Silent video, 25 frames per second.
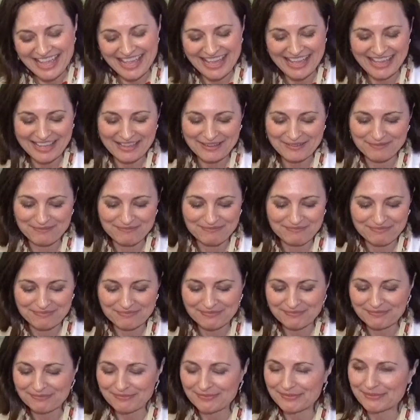um,
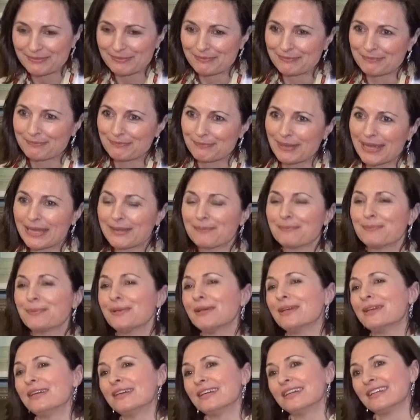
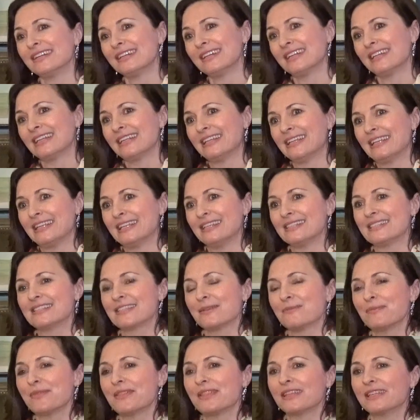paper is
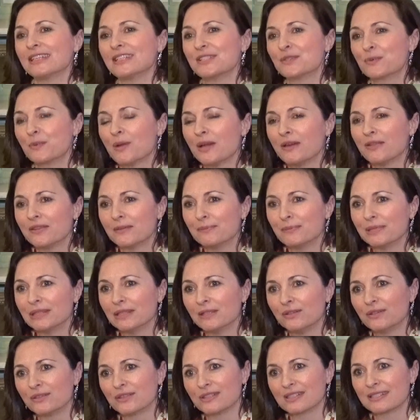something as well that
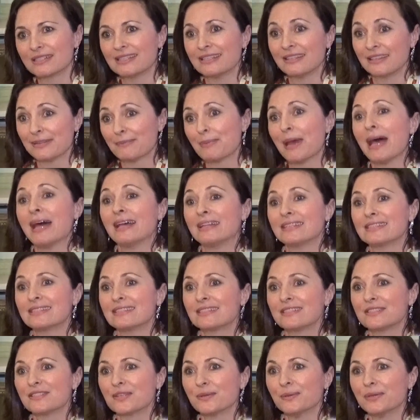belongs in the
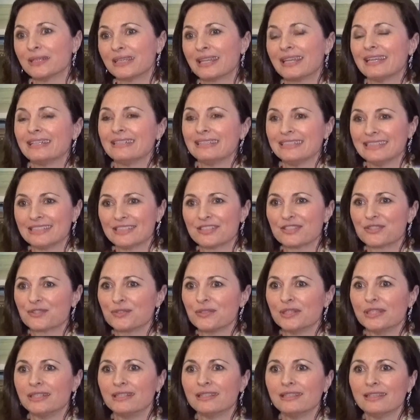past. So again,
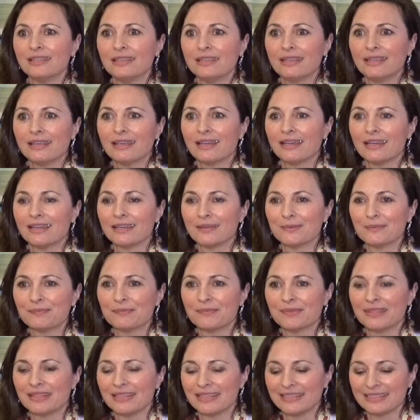history,
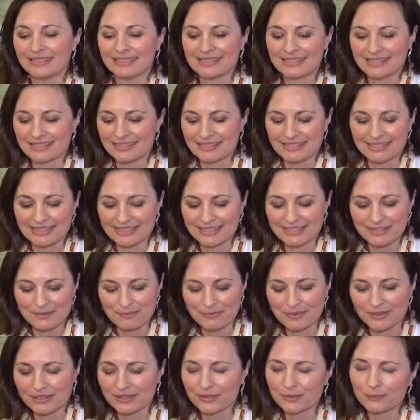um, it's, it's
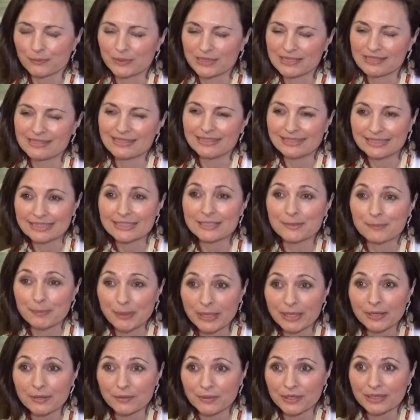something that we see
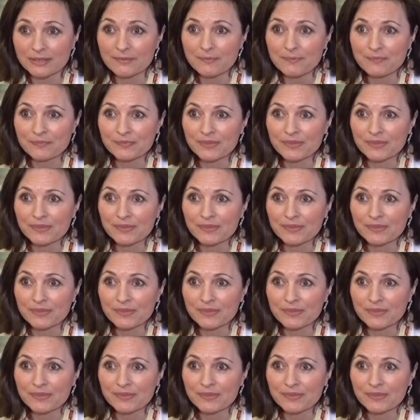disappearing.